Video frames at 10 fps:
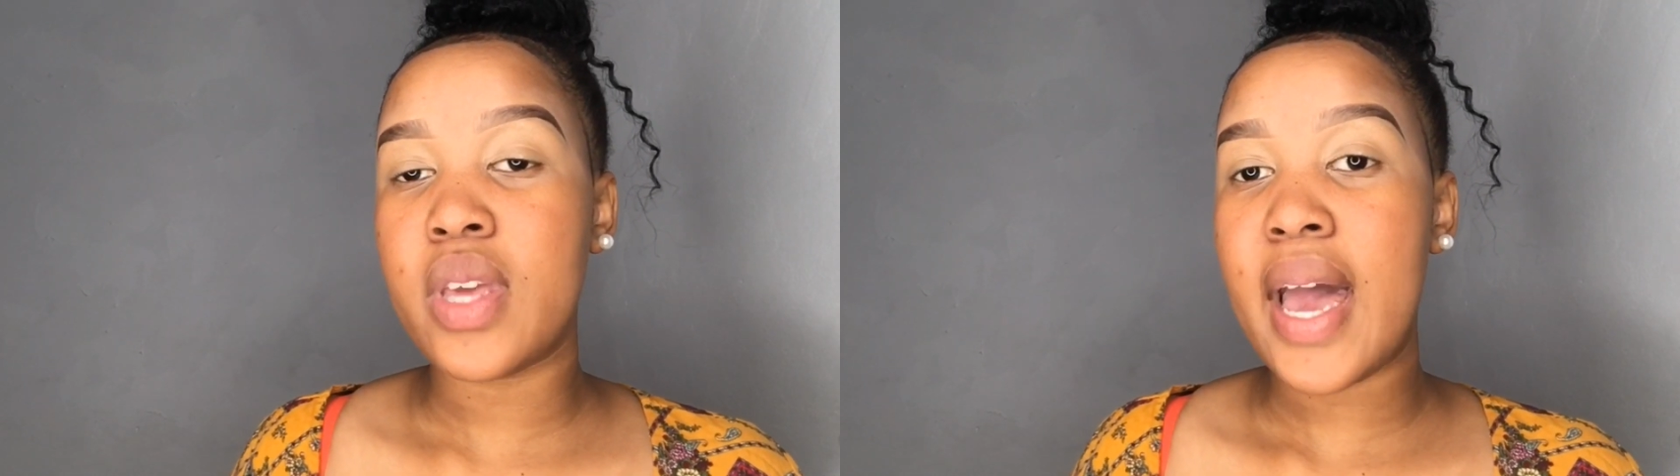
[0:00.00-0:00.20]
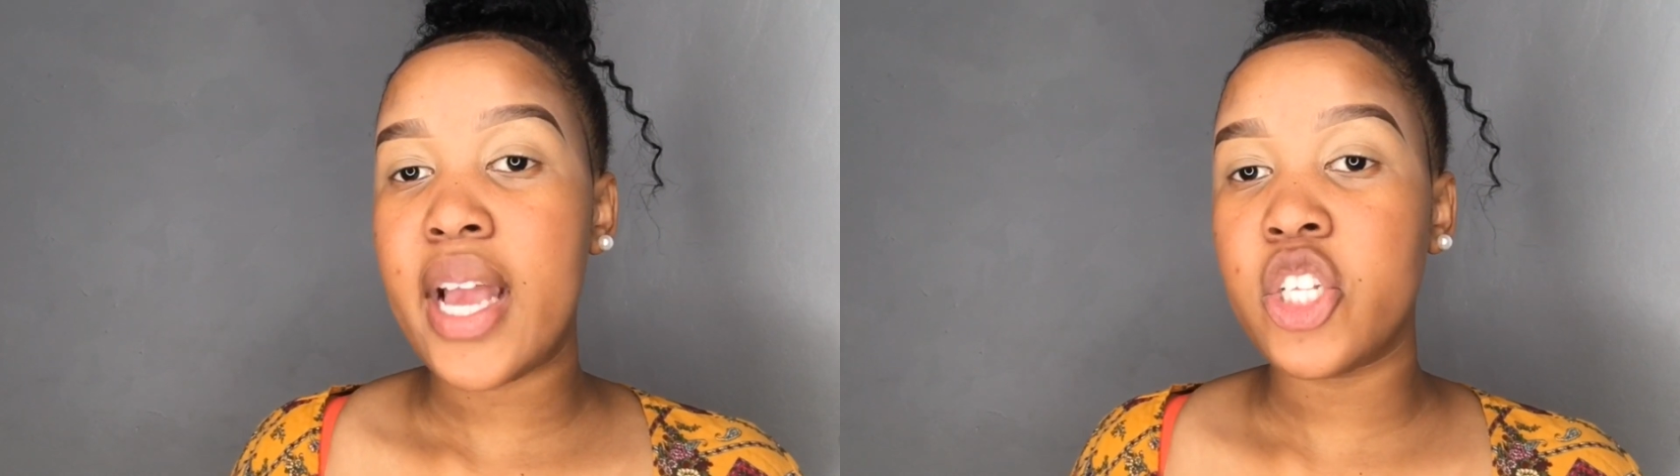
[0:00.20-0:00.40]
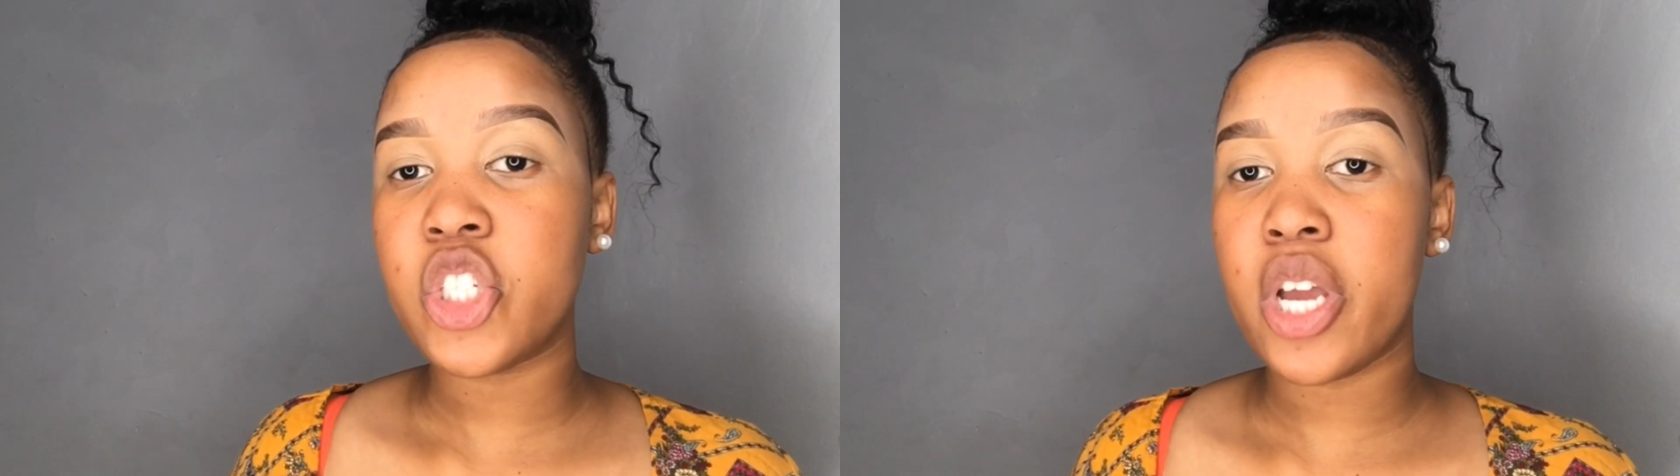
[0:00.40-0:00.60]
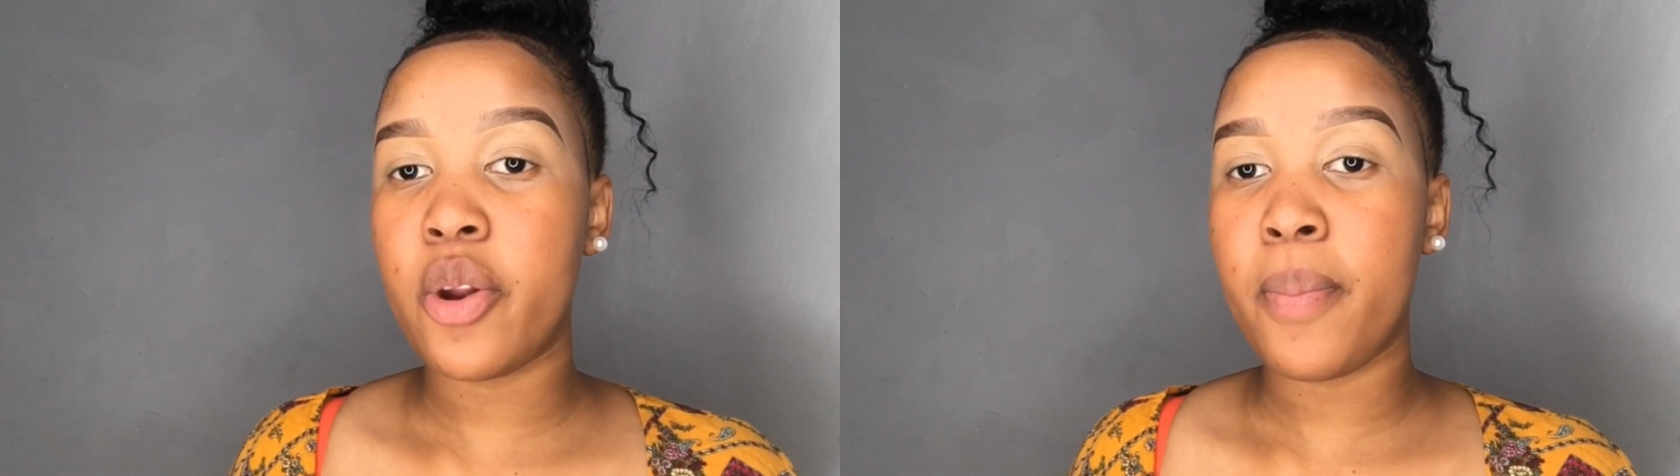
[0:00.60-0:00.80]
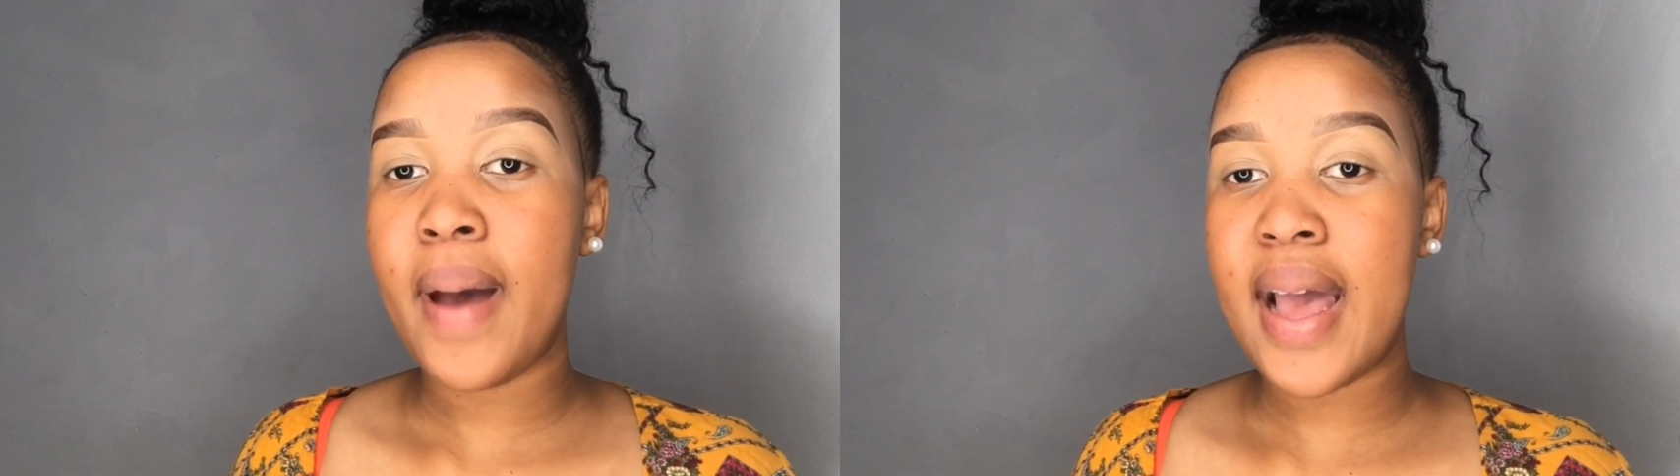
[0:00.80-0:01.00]
the
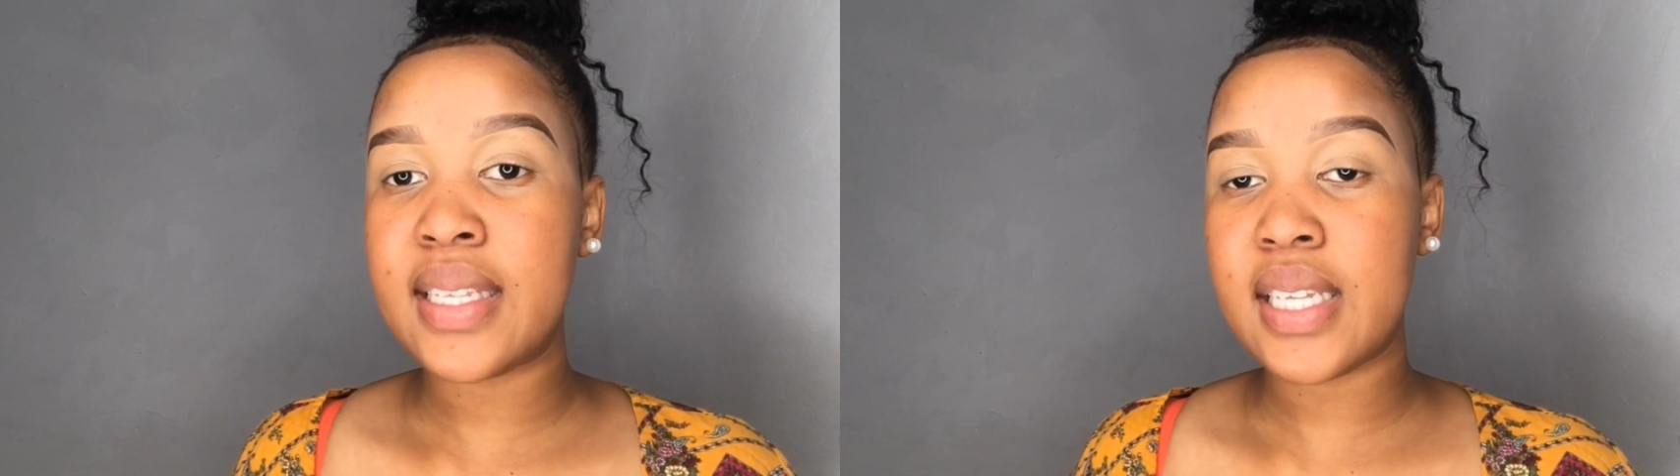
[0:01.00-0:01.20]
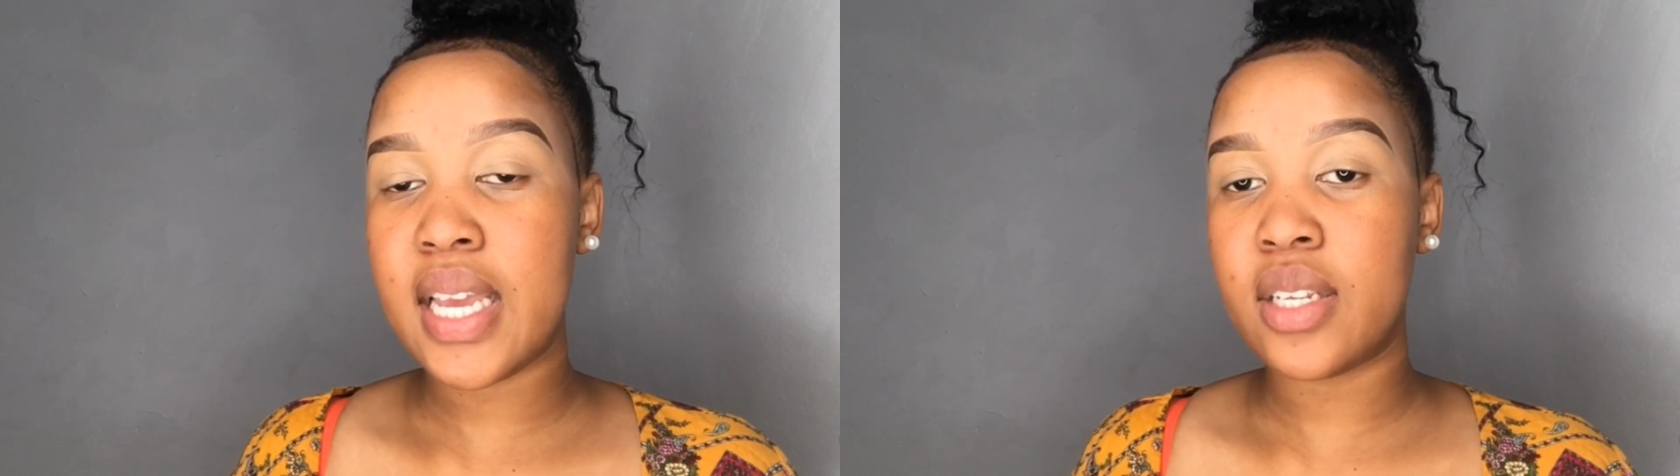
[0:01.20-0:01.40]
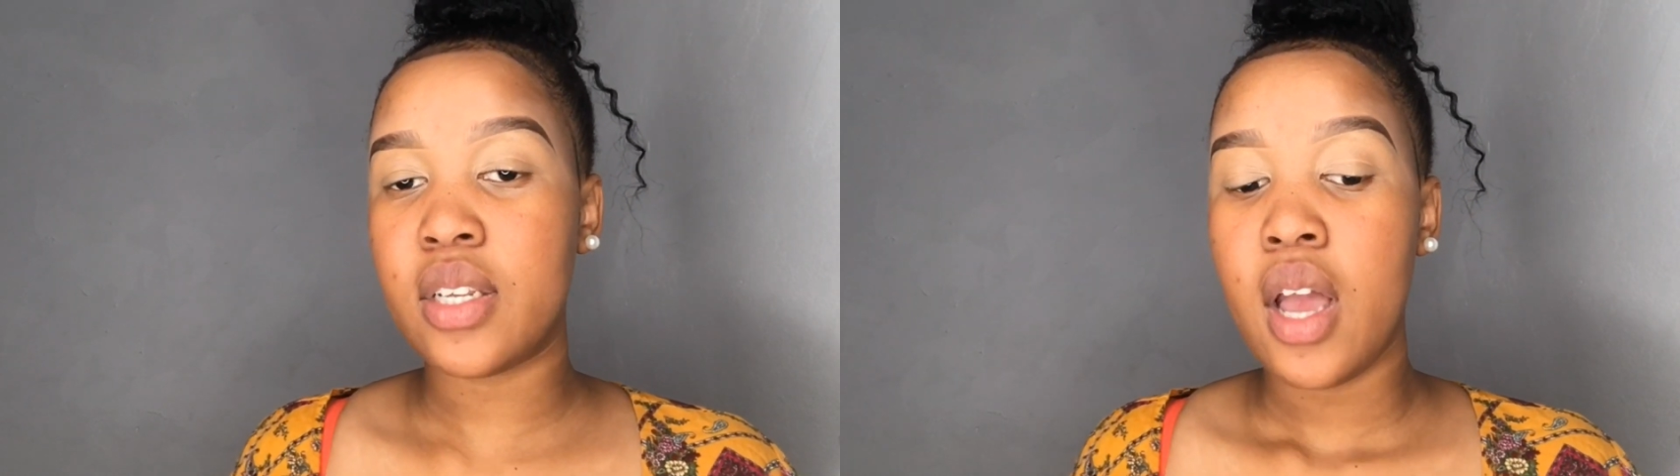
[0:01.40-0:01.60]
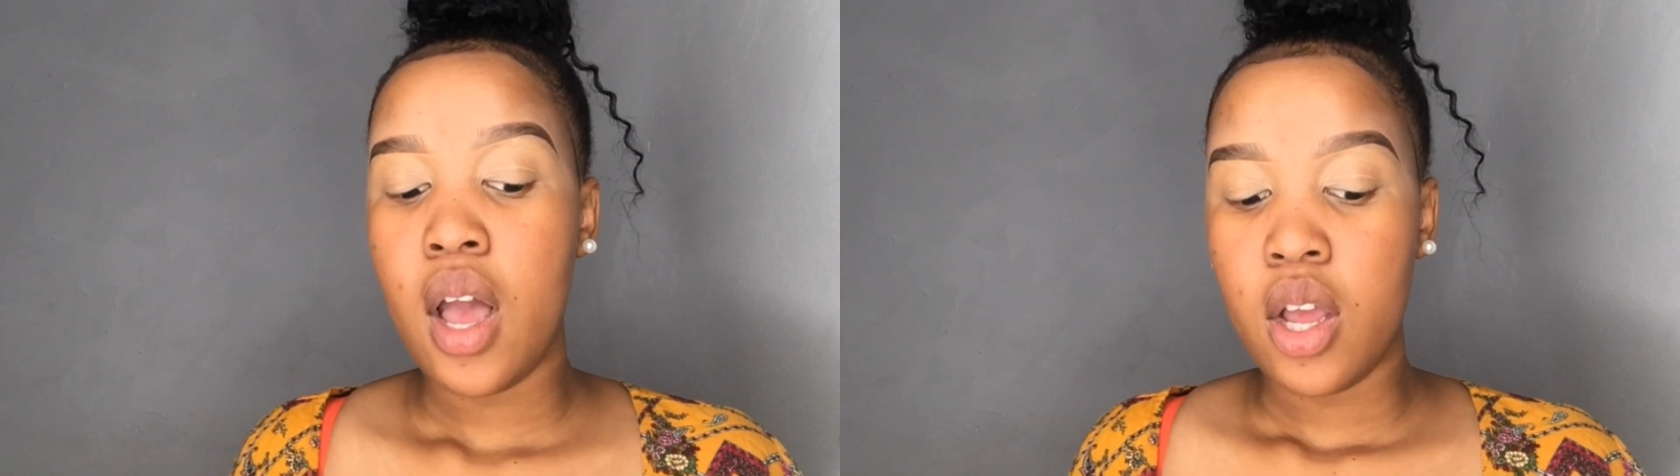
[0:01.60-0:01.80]
eyeshadow part, and